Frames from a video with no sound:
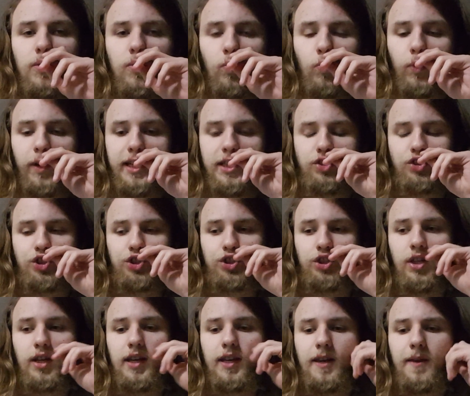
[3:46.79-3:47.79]

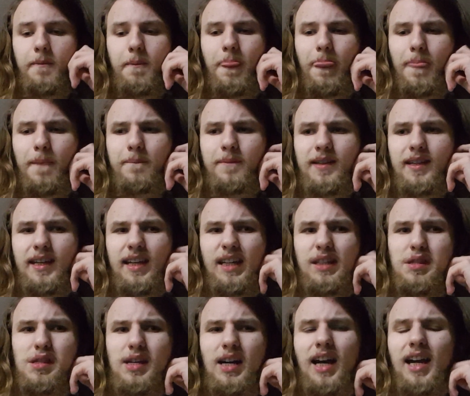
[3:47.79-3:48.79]
which
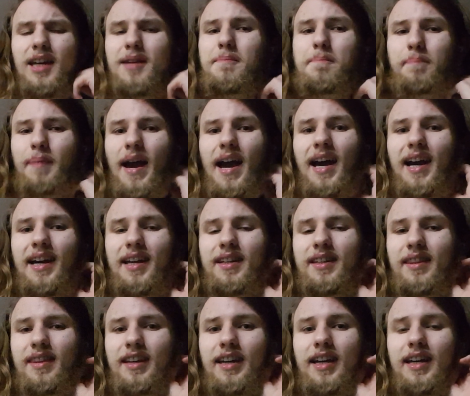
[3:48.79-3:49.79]
it's kind of
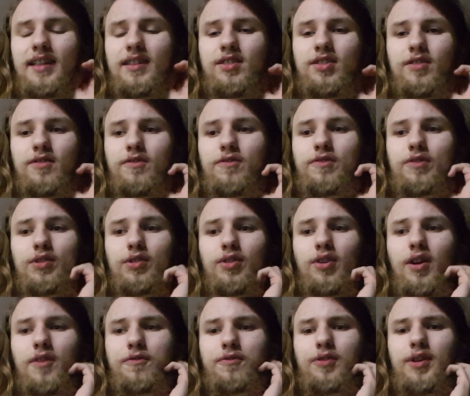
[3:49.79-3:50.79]
bad that for
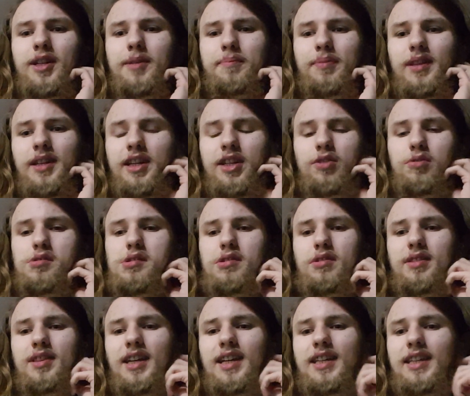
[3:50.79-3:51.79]
a free-to-play
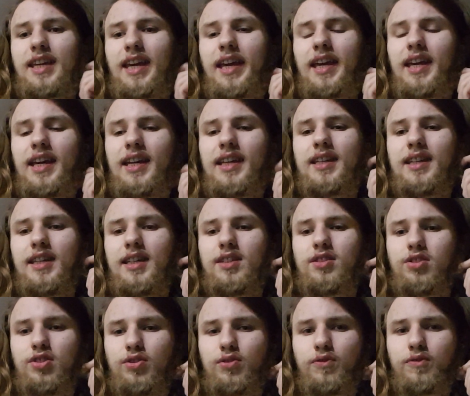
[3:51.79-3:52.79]
user, they can't
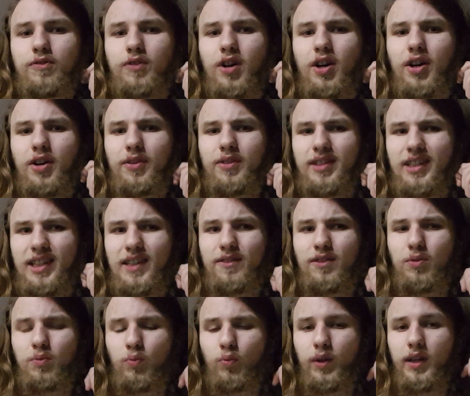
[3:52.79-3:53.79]
get too far
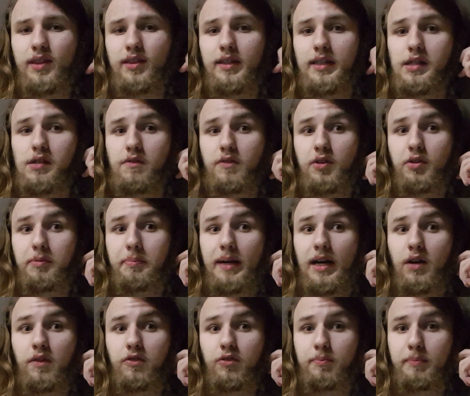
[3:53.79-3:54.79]
even with these very
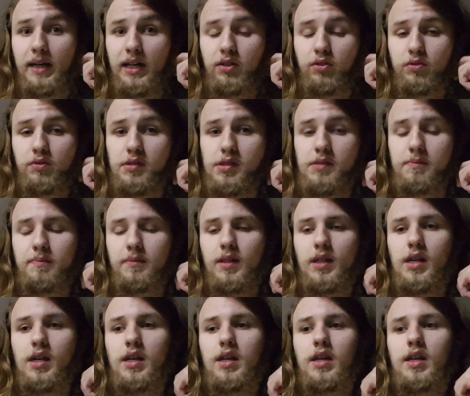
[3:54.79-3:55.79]
powerful medals.
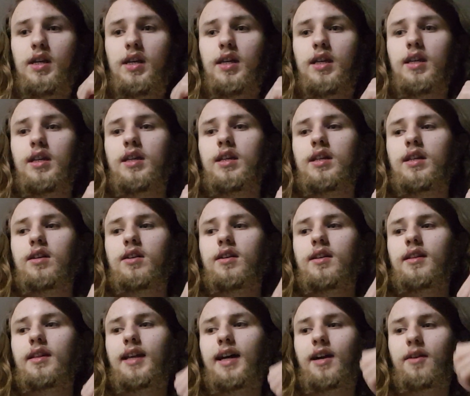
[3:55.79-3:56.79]

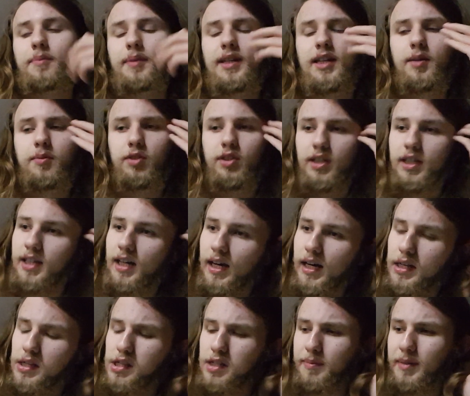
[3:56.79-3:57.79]
Now, I've been able to
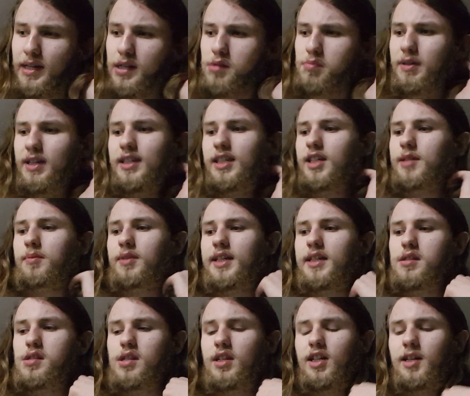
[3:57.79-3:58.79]
customize my
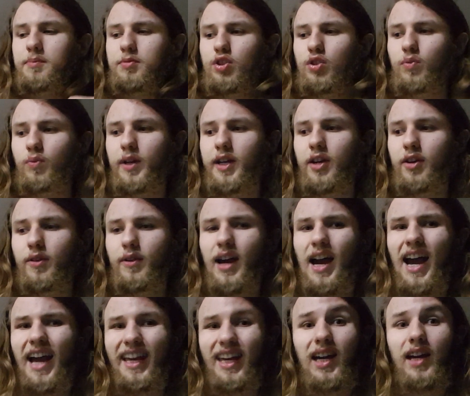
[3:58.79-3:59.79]
Keyblade setup to where
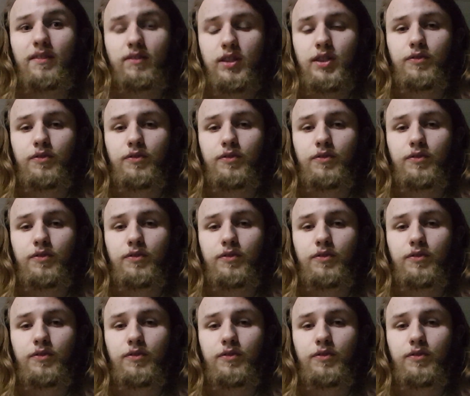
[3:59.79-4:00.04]
I have